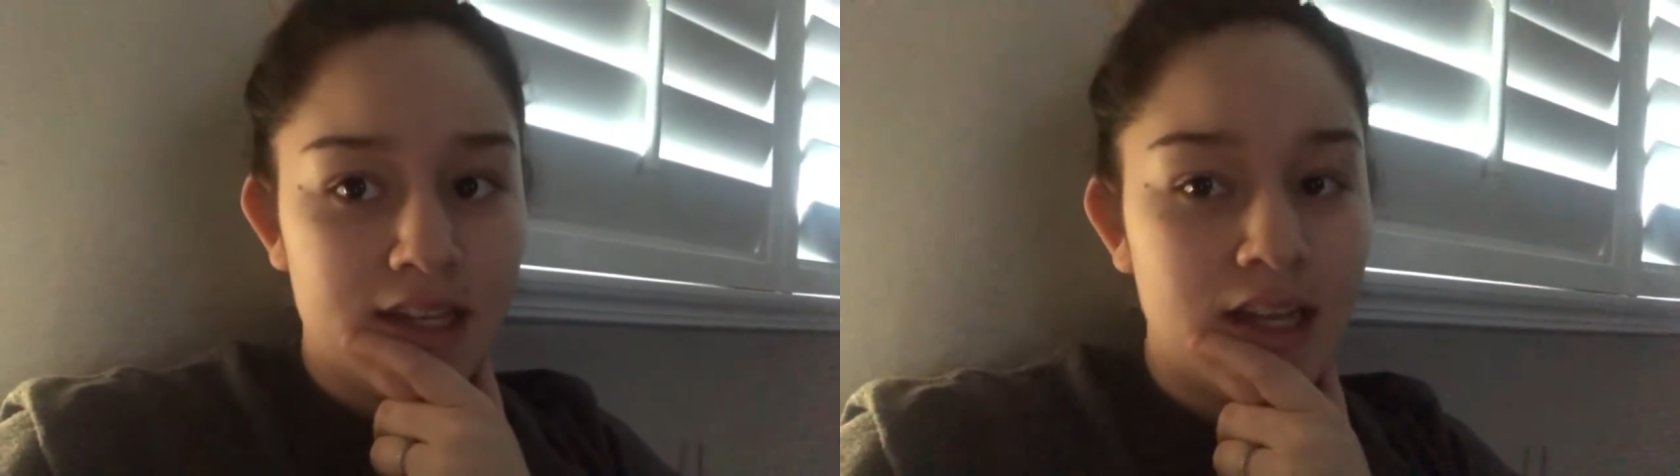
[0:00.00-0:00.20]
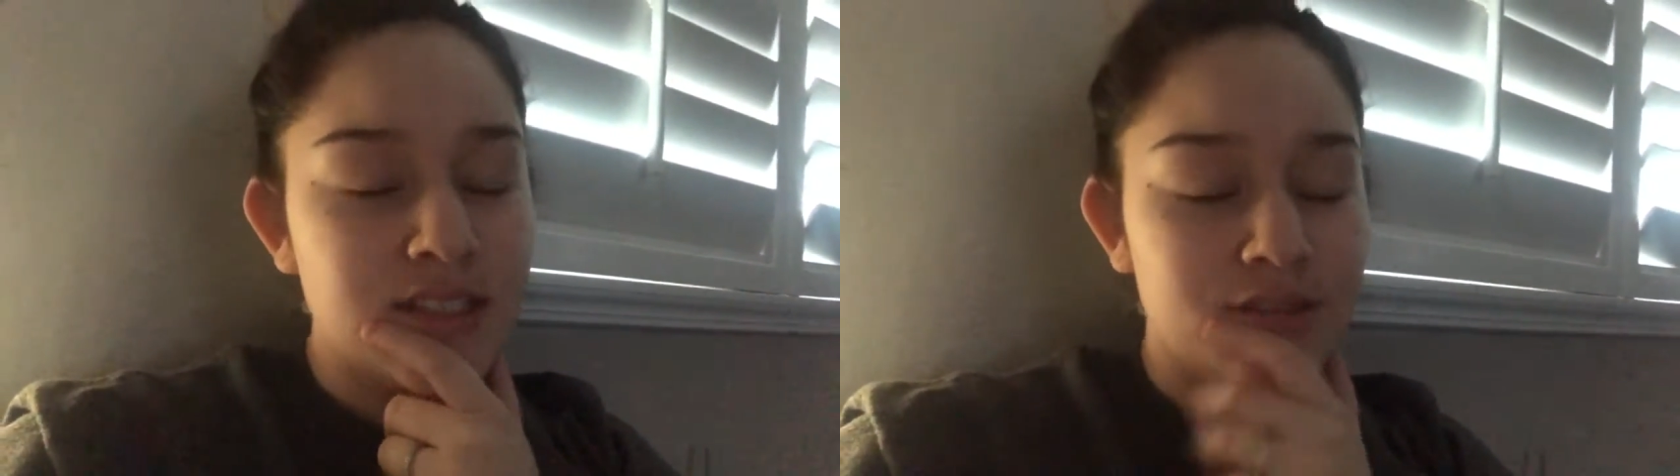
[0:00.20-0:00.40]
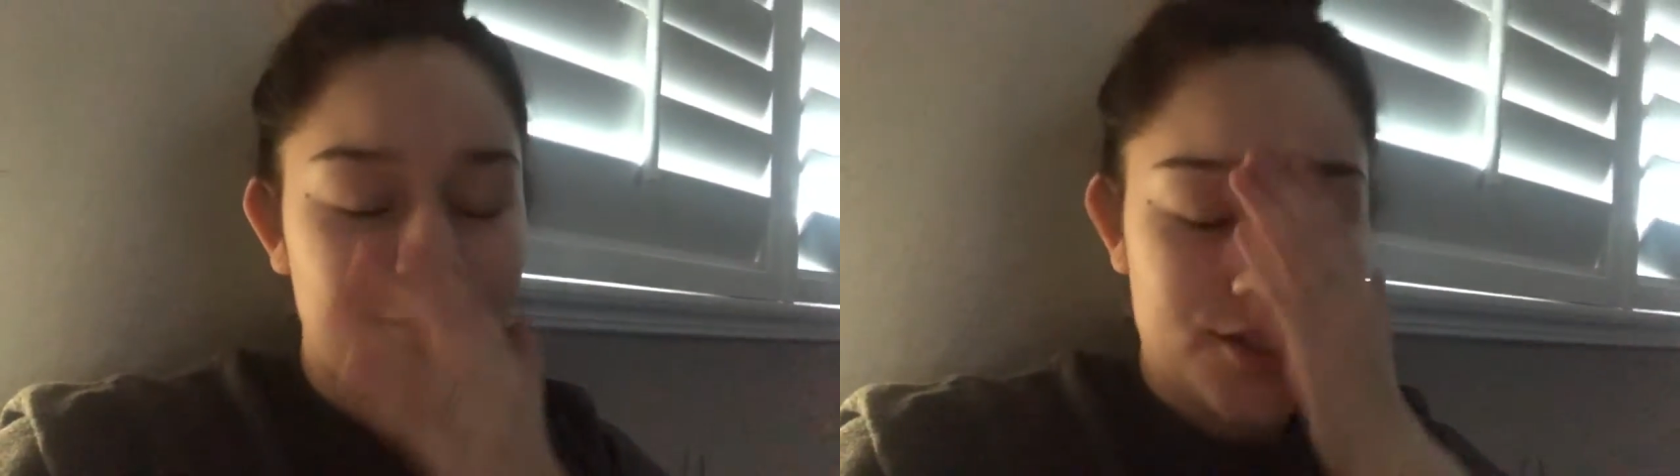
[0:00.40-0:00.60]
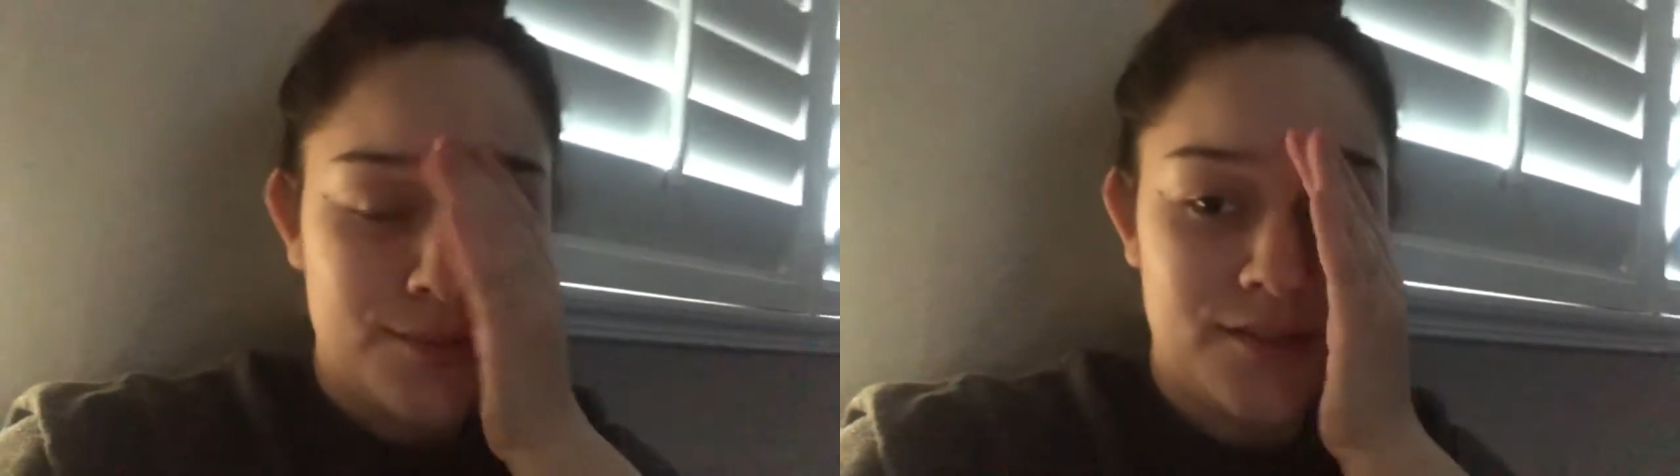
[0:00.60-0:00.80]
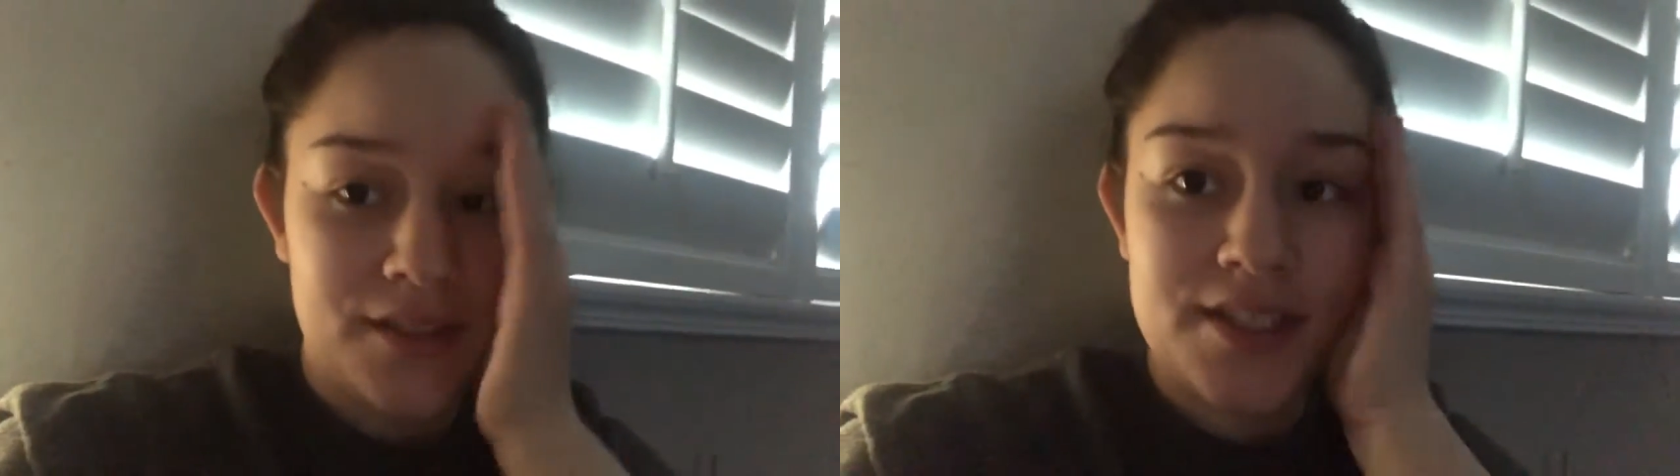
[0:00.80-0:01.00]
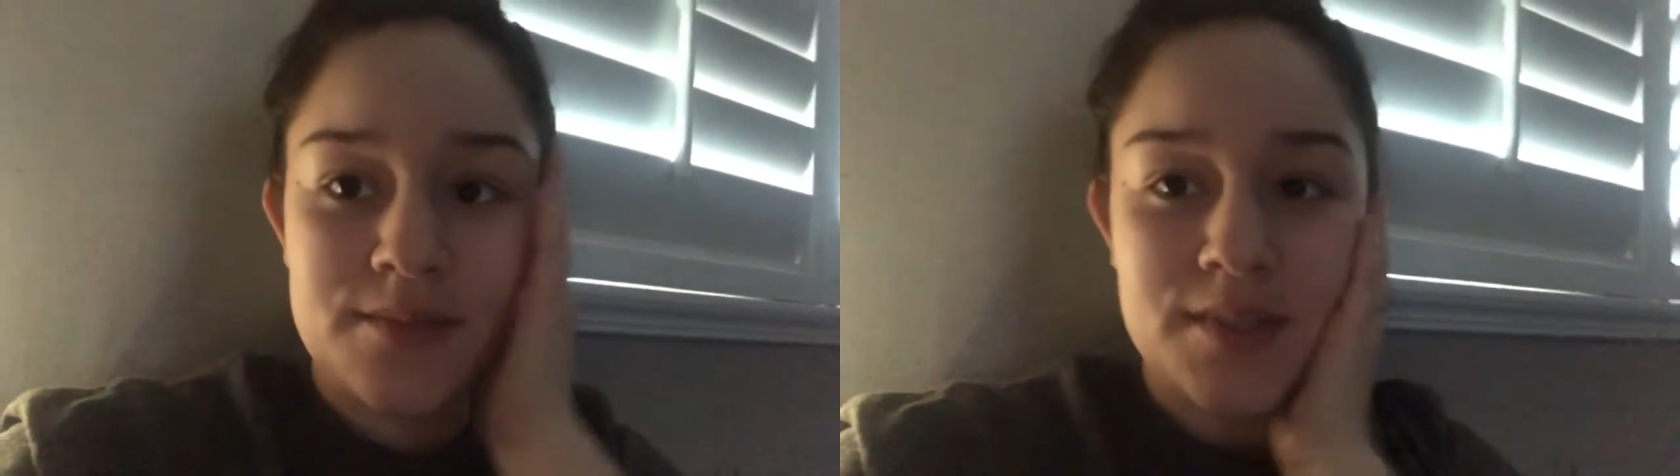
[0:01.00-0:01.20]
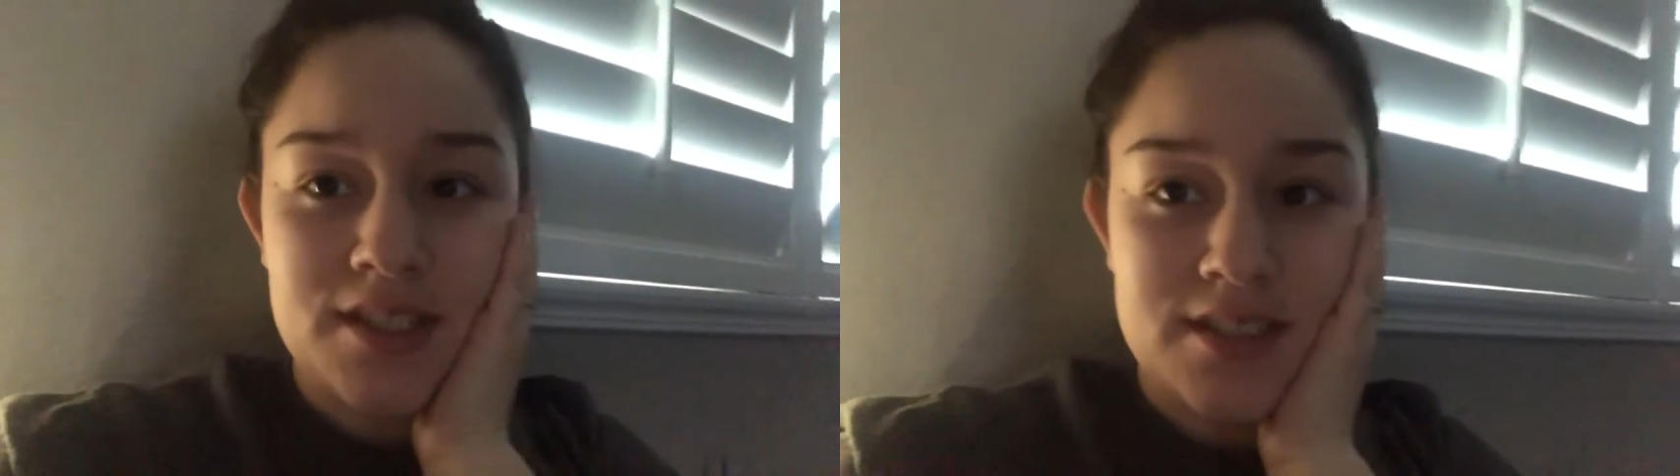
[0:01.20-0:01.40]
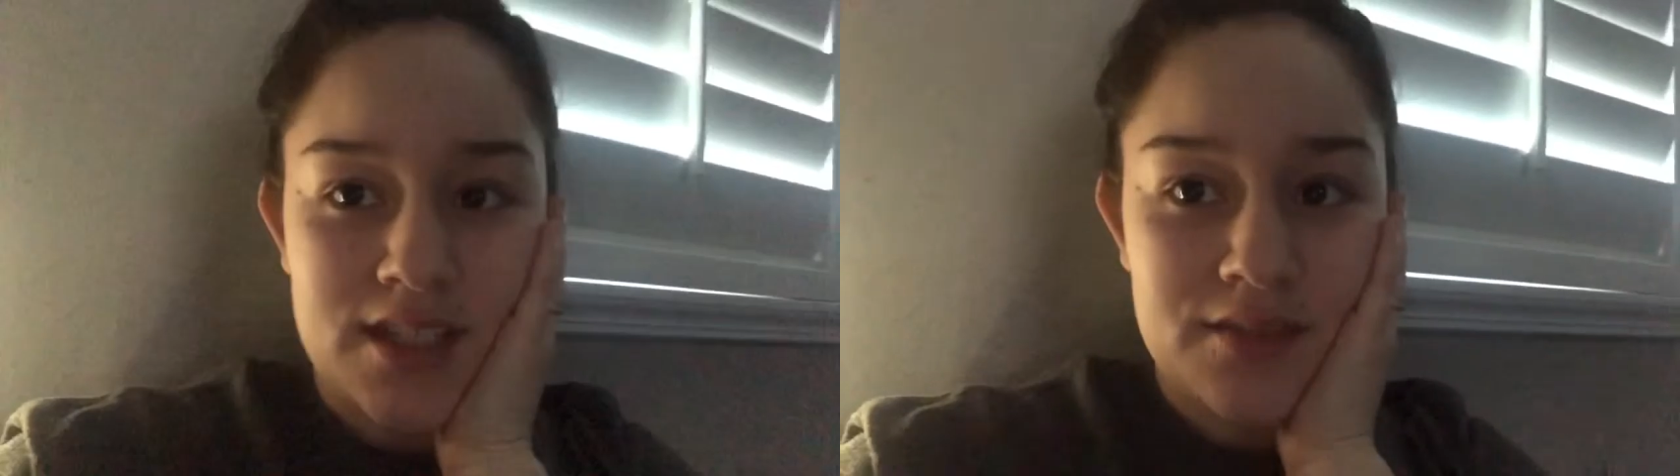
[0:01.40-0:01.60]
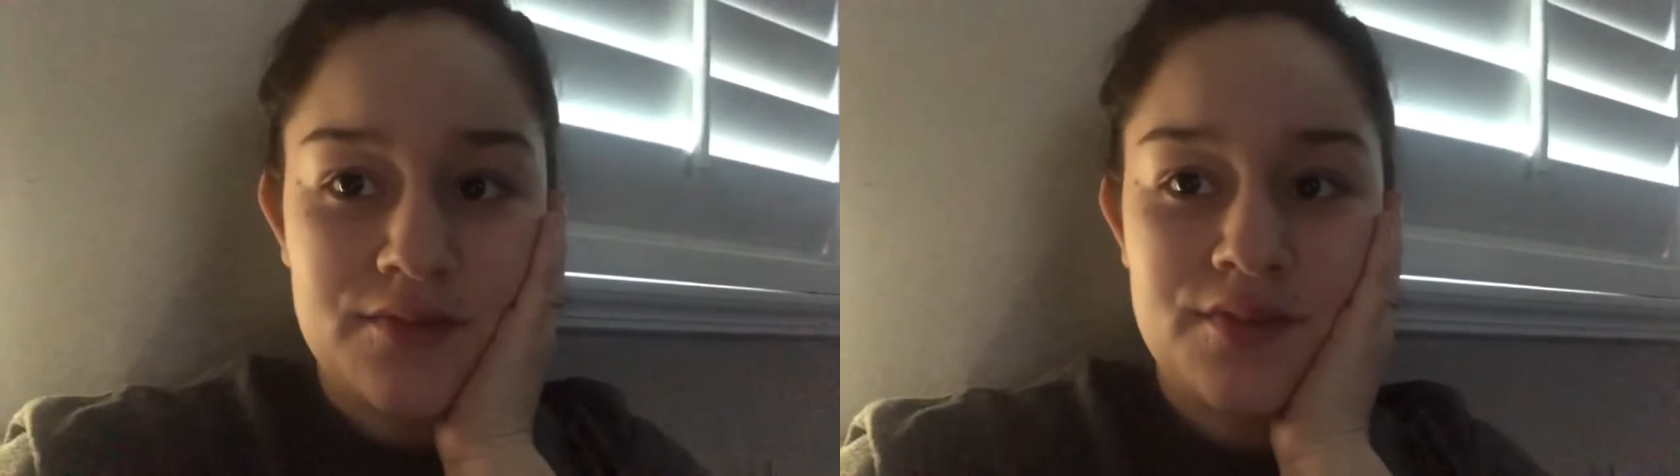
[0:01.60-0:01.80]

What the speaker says: I did wash my face because I